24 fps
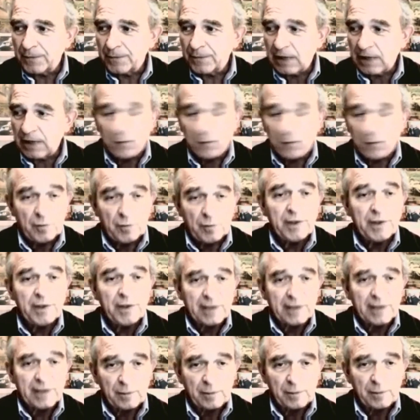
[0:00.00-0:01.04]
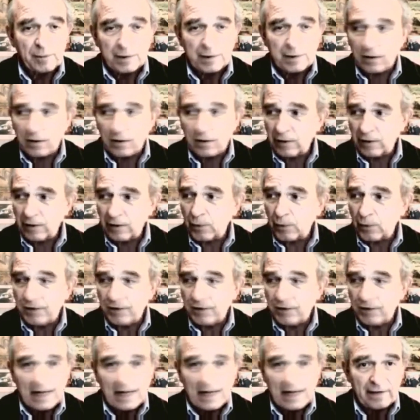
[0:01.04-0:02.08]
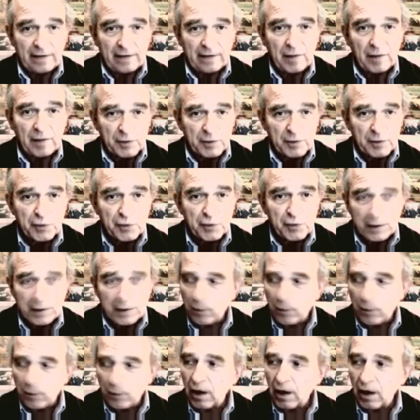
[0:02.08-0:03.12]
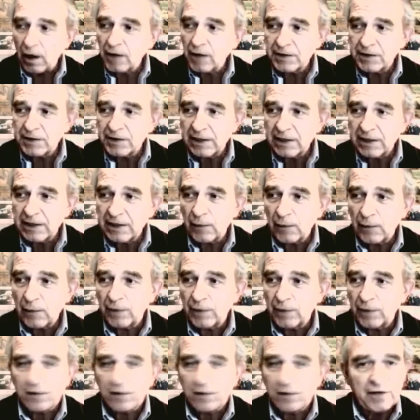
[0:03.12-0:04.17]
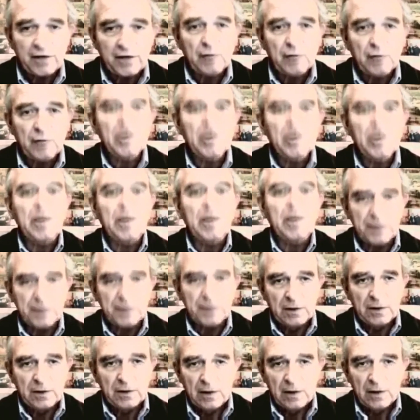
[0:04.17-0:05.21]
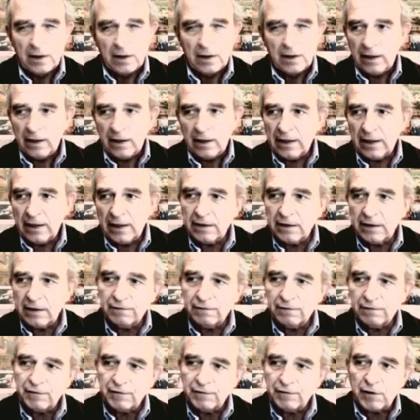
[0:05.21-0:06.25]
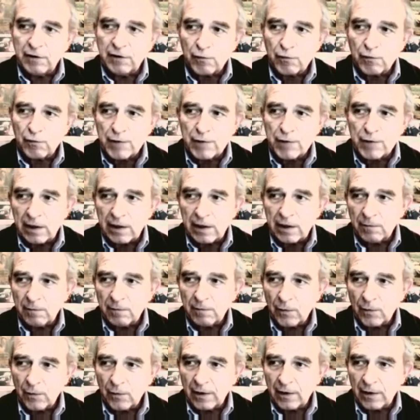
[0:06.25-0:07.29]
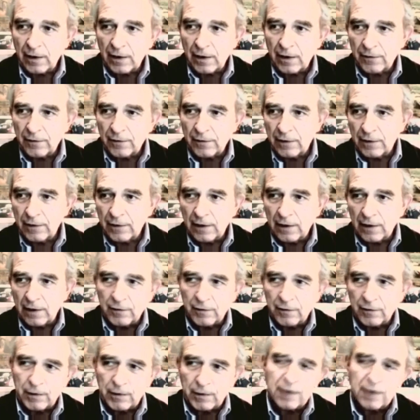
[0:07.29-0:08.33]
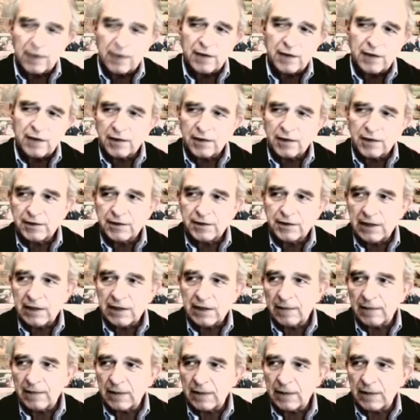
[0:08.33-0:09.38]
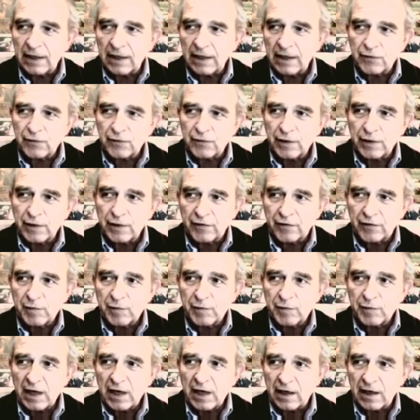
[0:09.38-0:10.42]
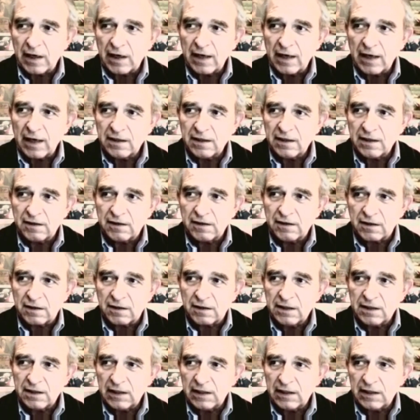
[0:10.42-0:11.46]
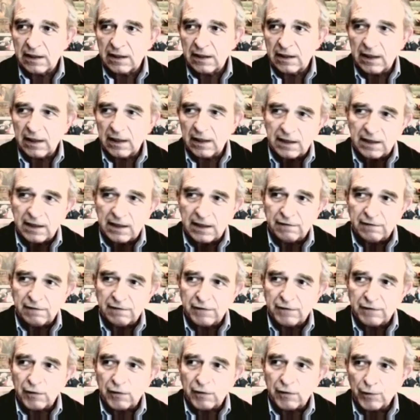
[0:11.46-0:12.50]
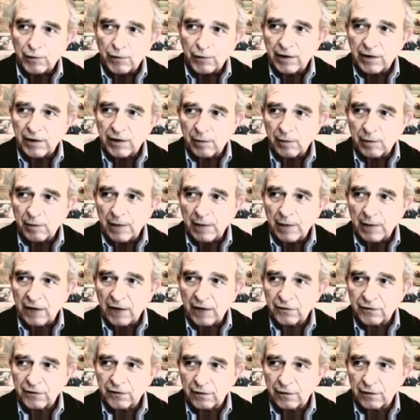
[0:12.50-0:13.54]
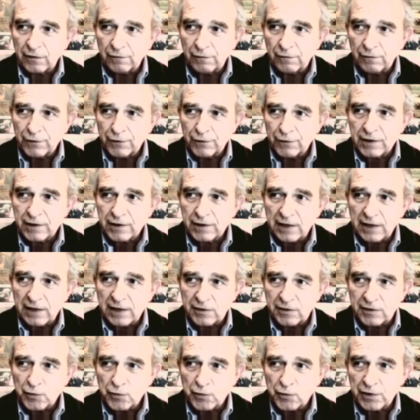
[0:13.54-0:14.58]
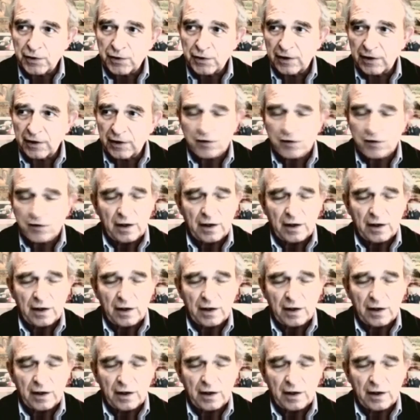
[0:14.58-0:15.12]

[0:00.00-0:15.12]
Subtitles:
came to America because that was a land of opportunity. Well, Argentina went the same route, In 1853, when Argentina gets rid of Spain in 1816, and in 1853 they passed the first constitution that's